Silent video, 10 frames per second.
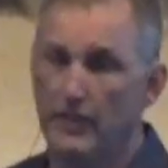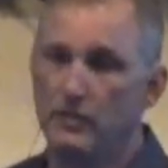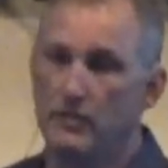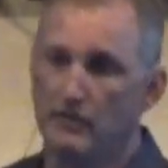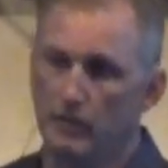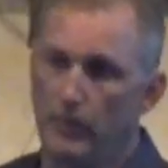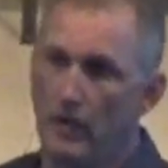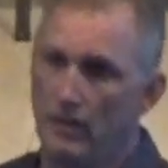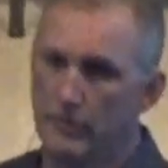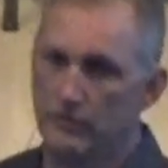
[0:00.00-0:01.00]
possession of the
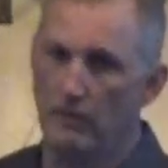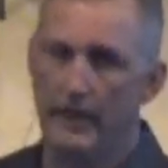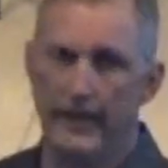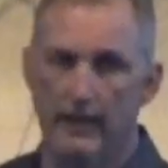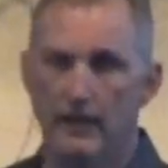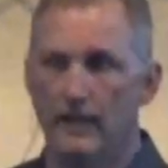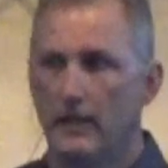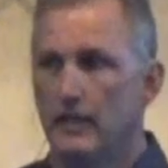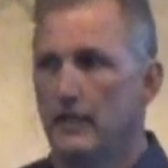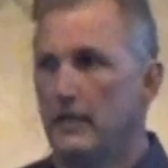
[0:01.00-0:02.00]
promised land.
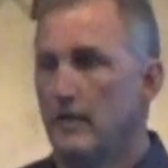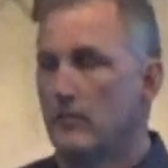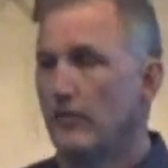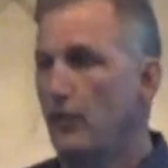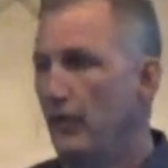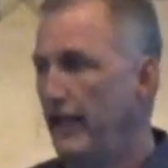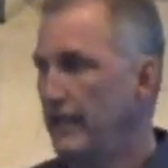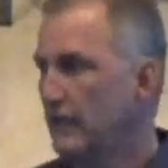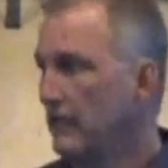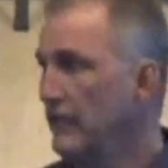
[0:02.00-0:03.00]
Before
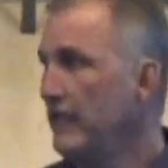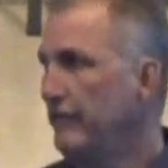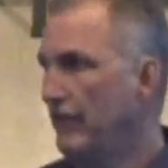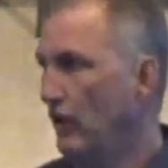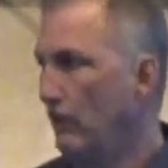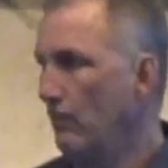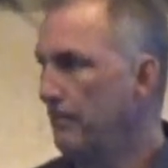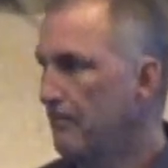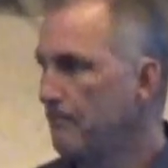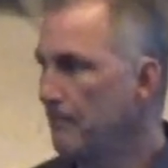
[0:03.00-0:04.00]
they could leave,
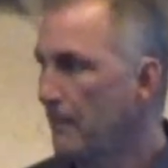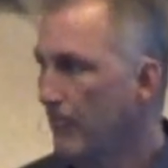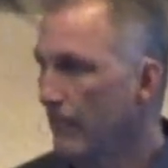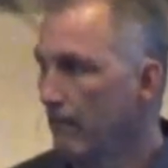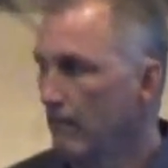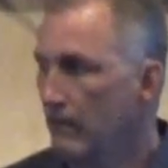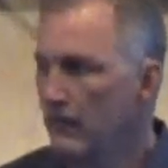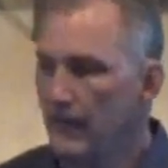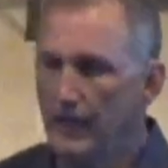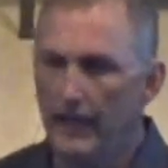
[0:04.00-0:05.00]
though,
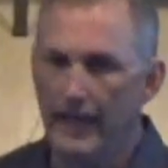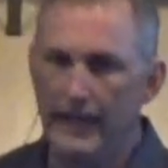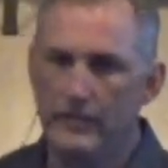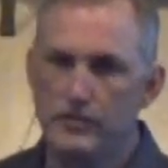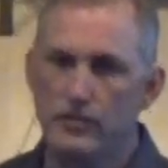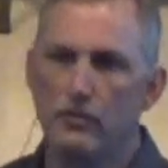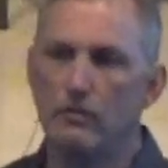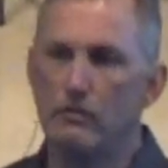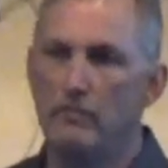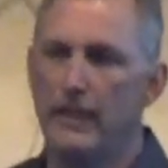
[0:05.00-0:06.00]
they had
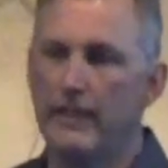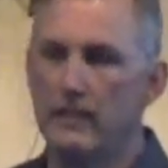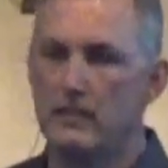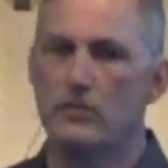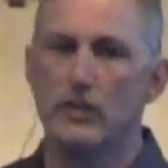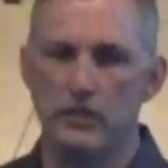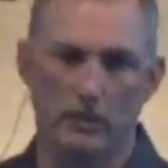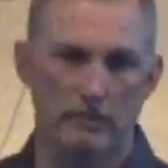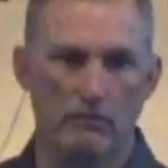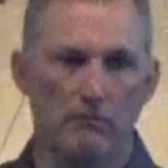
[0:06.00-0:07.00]
to make a
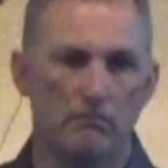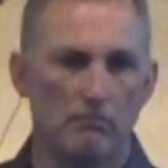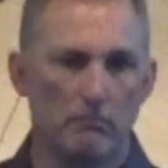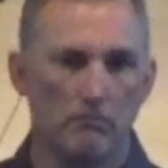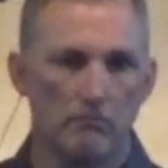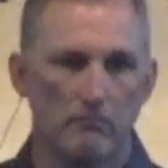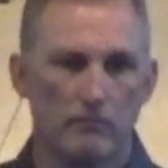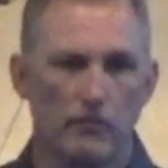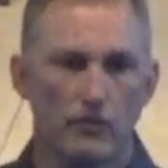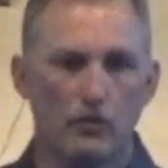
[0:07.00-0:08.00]
decision
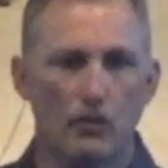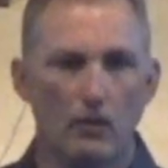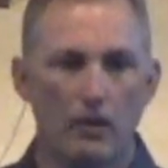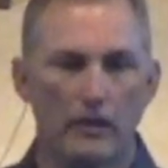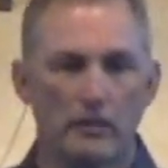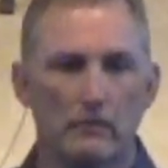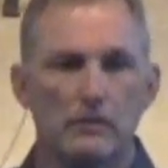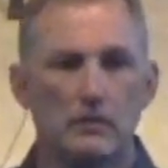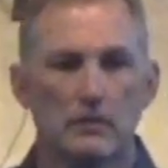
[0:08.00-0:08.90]
for the Lord.